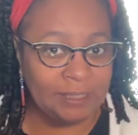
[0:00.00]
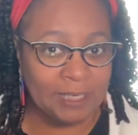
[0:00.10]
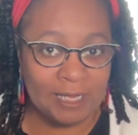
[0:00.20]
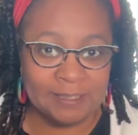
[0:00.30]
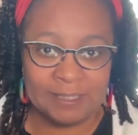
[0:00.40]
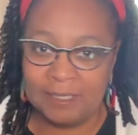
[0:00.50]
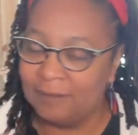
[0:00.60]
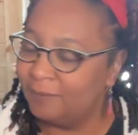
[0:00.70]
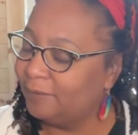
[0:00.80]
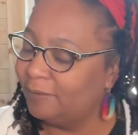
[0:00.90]
a
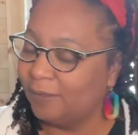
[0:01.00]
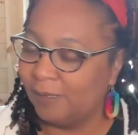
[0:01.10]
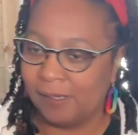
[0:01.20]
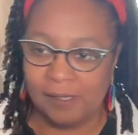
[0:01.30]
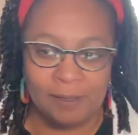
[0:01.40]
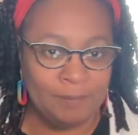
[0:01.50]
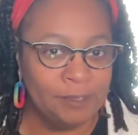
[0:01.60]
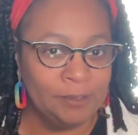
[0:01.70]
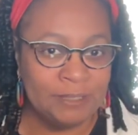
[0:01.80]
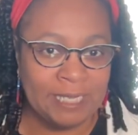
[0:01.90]
closet, a
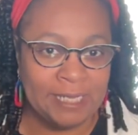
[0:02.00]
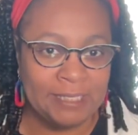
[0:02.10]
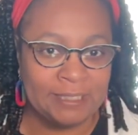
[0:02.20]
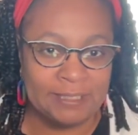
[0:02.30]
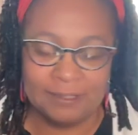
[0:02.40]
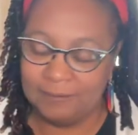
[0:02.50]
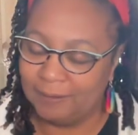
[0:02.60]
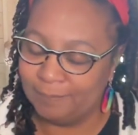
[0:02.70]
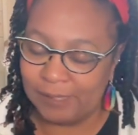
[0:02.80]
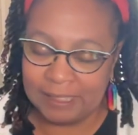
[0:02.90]
pillow tent,
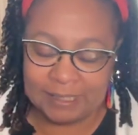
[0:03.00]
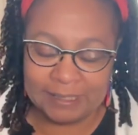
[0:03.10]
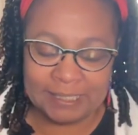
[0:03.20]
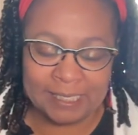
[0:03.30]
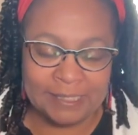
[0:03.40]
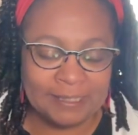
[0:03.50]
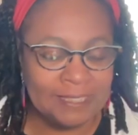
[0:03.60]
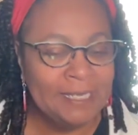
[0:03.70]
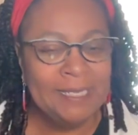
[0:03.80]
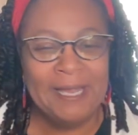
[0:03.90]
a blanket tent,
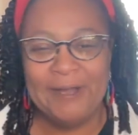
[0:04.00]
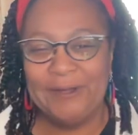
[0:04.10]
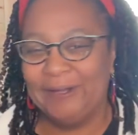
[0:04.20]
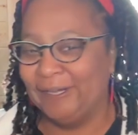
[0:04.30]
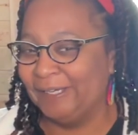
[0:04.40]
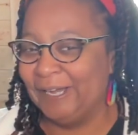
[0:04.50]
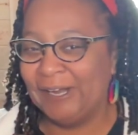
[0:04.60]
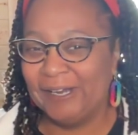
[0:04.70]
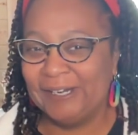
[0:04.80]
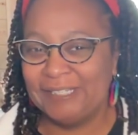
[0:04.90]
a
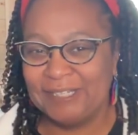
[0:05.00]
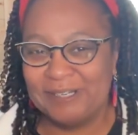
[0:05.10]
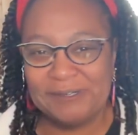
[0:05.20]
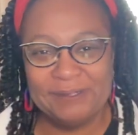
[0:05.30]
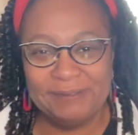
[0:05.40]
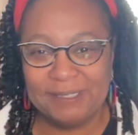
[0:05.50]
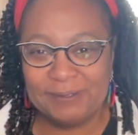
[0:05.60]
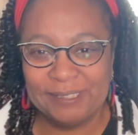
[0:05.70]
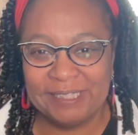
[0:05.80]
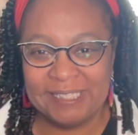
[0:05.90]
car to go and
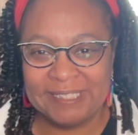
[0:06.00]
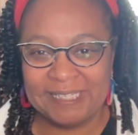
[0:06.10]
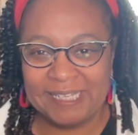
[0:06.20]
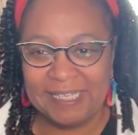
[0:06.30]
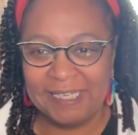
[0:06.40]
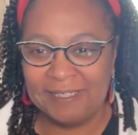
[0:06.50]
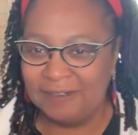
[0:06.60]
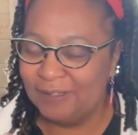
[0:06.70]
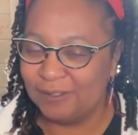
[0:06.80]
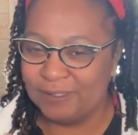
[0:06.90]
record this in.
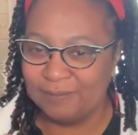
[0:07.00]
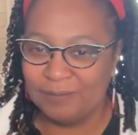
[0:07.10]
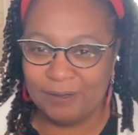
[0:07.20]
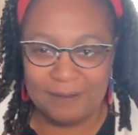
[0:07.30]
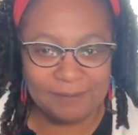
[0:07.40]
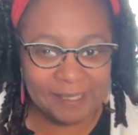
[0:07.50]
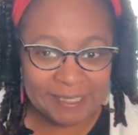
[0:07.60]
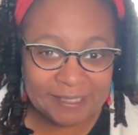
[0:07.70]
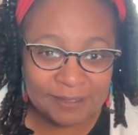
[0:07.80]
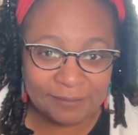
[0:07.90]
There's some great
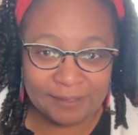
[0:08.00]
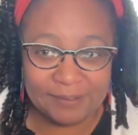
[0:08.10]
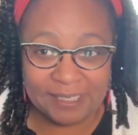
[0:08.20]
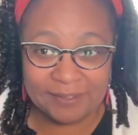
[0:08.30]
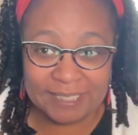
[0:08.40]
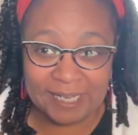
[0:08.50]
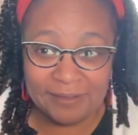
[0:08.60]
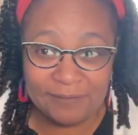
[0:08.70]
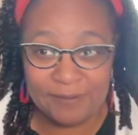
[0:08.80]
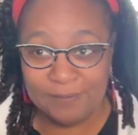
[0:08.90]
places around
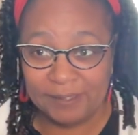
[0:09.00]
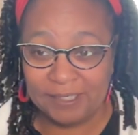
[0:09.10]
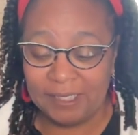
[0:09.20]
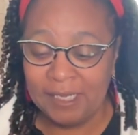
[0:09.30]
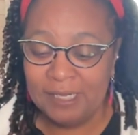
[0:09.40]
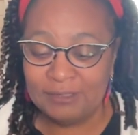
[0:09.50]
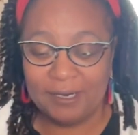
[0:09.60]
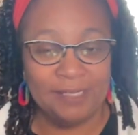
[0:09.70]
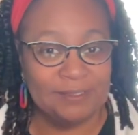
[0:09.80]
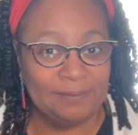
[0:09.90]
downtown if you want to
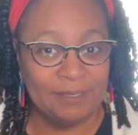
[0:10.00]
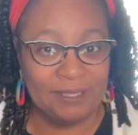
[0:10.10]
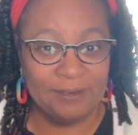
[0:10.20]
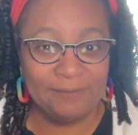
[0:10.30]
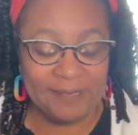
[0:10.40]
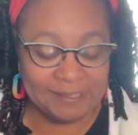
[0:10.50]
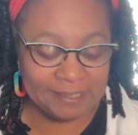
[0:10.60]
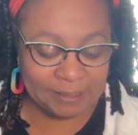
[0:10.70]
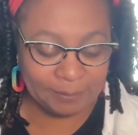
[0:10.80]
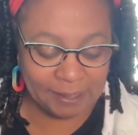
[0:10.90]
try out some of their
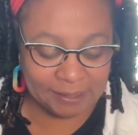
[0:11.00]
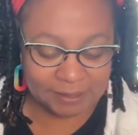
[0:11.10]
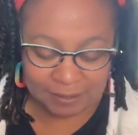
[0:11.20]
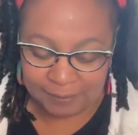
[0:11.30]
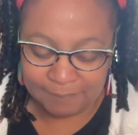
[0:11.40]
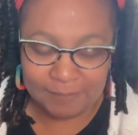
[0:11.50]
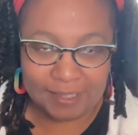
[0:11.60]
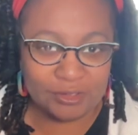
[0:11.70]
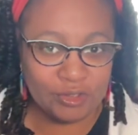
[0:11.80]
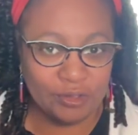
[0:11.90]
fancy spots.
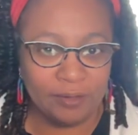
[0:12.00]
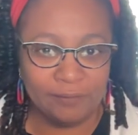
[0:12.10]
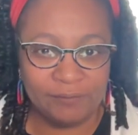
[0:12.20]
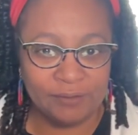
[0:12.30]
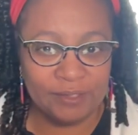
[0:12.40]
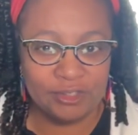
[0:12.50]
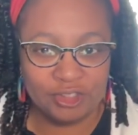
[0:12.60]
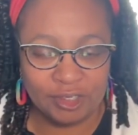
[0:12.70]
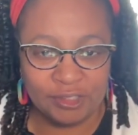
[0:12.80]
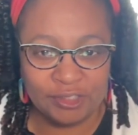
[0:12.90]
Make sure your phone is
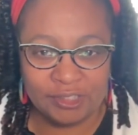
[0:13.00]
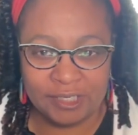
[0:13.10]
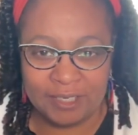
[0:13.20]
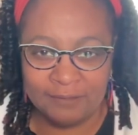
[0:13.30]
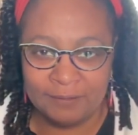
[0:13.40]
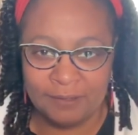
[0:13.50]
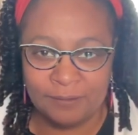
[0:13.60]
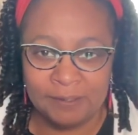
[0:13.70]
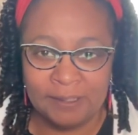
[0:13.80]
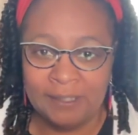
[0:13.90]
charged to hit
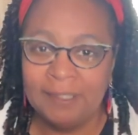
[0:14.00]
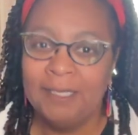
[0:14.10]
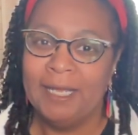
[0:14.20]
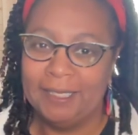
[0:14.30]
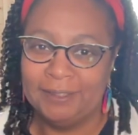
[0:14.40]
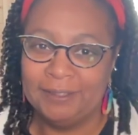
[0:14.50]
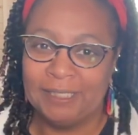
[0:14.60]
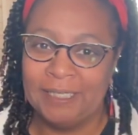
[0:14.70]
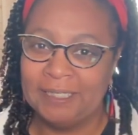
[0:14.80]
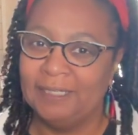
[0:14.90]
record. And good
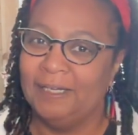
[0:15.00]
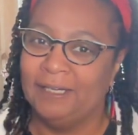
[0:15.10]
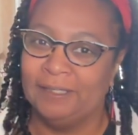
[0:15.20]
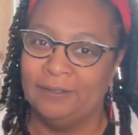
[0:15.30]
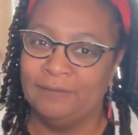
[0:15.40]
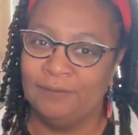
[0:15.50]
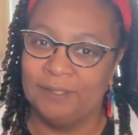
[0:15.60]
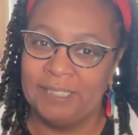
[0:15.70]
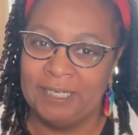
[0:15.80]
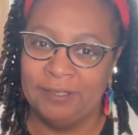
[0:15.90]
luck. I look
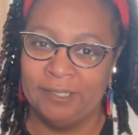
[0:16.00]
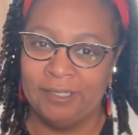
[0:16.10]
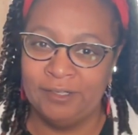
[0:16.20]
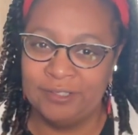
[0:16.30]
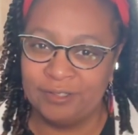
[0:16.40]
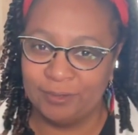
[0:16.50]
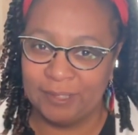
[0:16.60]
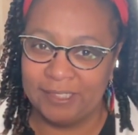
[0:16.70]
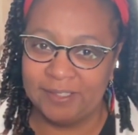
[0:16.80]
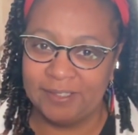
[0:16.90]
forward to hearing your
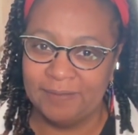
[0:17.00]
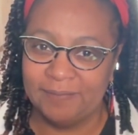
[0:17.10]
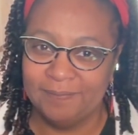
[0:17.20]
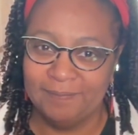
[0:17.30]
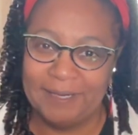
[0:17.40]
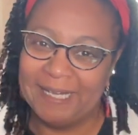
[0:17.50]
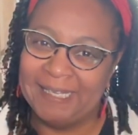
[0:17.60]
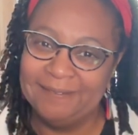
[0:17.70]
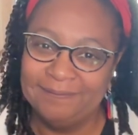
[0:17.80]
stories. Bye.